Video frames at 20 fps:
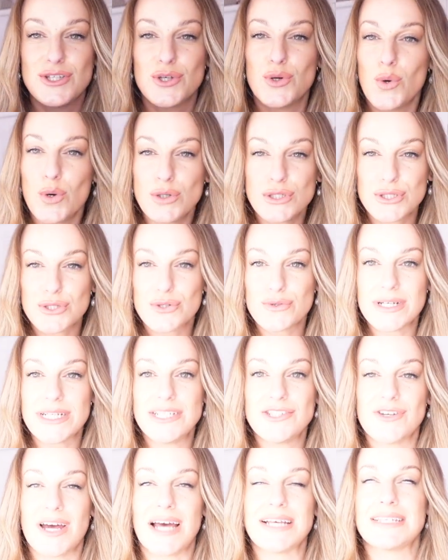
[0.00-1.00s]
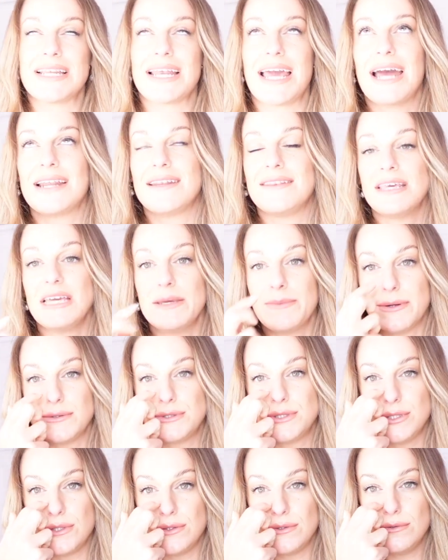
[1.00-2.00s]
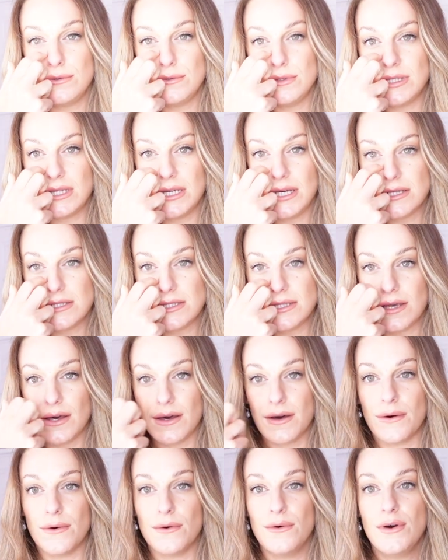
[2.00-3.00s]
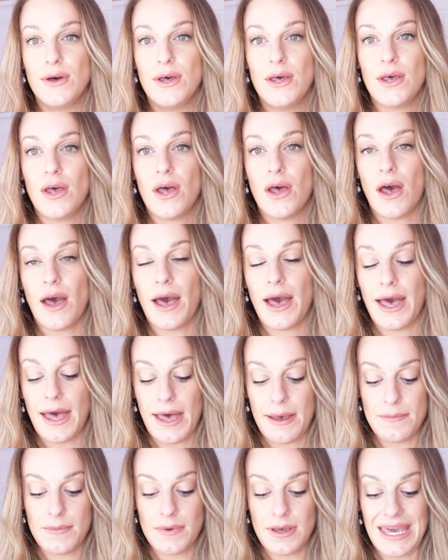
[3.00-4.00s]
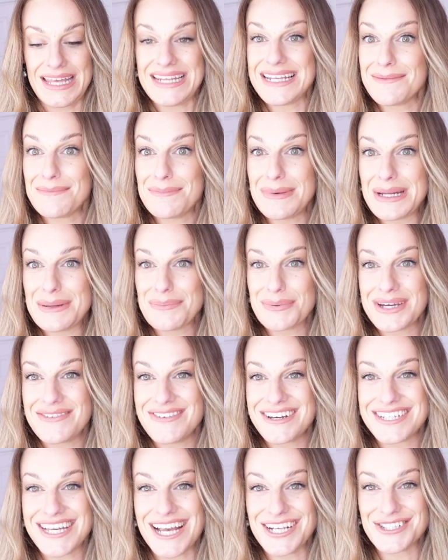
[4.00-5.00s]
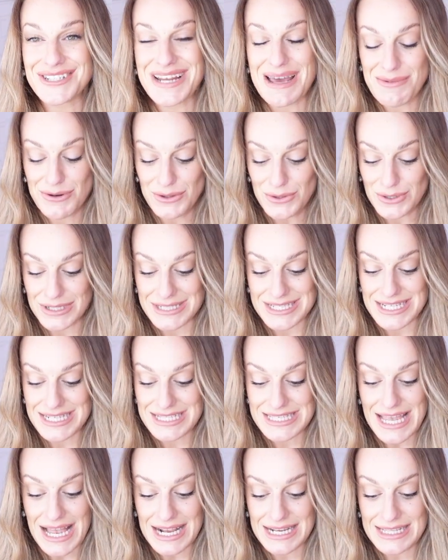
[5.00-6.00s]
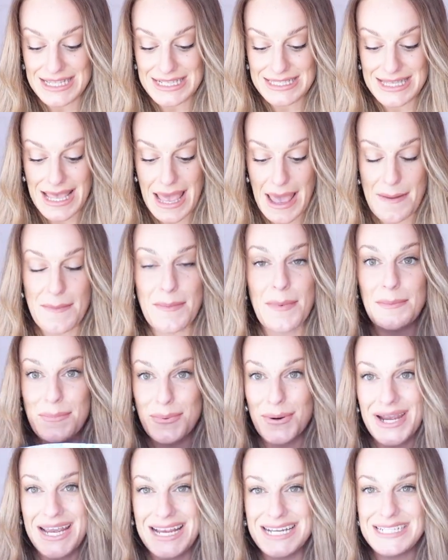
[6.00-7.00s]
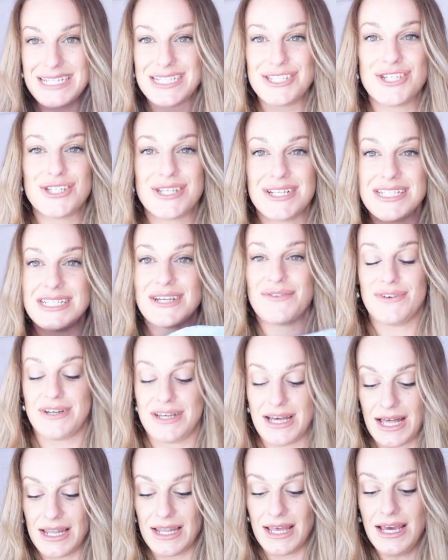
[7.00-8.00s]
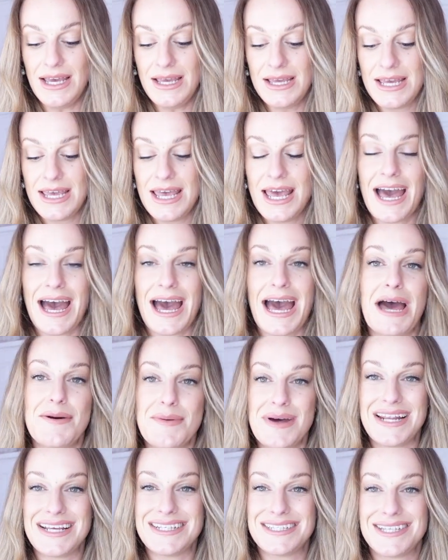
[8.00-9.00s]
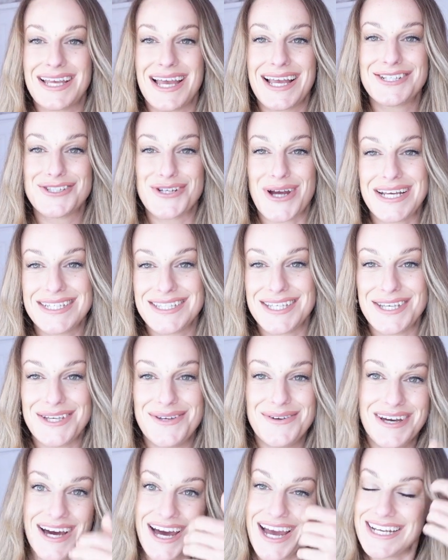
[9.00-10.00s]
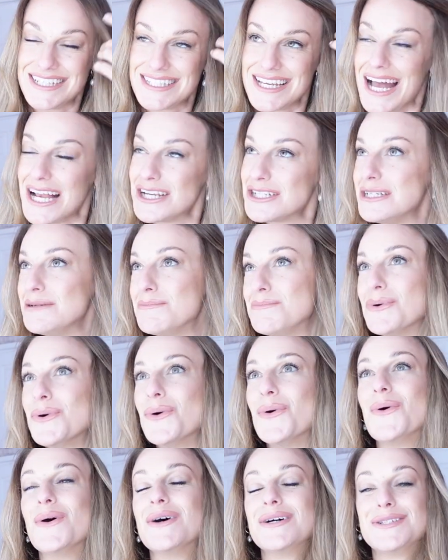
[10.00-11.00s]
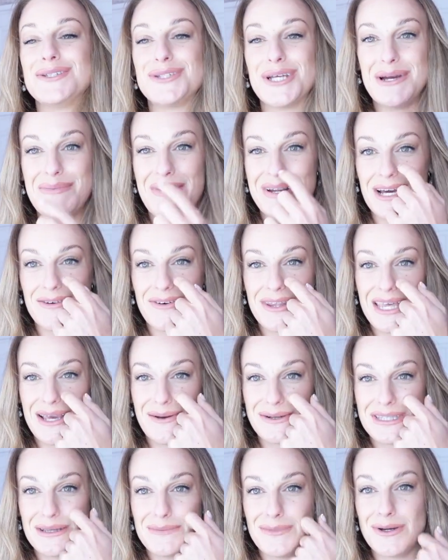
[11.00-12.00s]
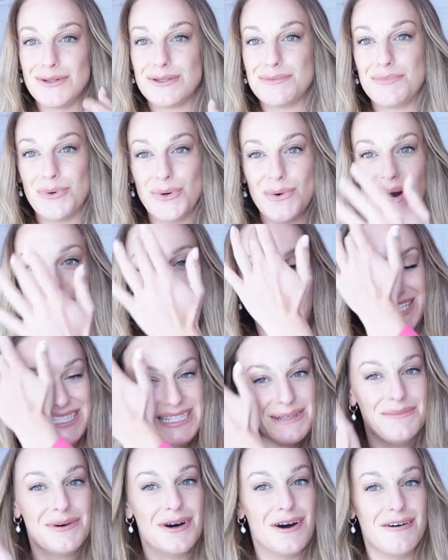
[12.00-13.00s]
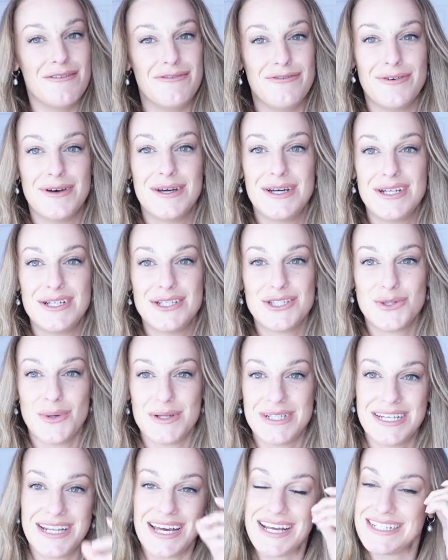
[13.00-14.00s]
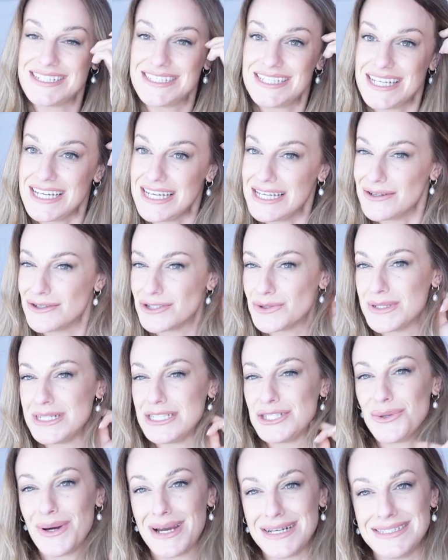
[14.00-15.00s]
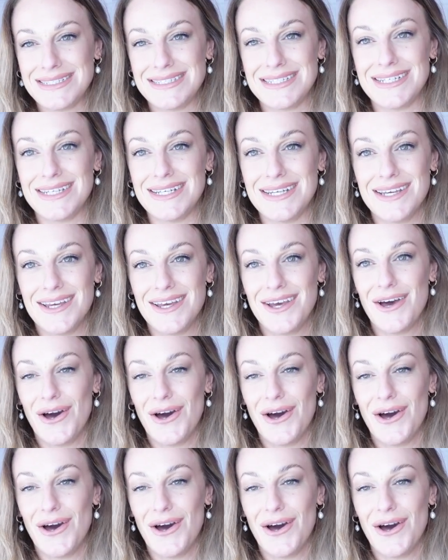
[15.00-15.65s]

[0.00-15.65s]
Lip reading: gorgeous green dress that I had, I think, about 2 years ago in a previous H&M haul. It's exactly the same print. It's just in a different colour. And it's a dress that you guys actually bought so many of. I think it was the most bought item of 2019 or 2020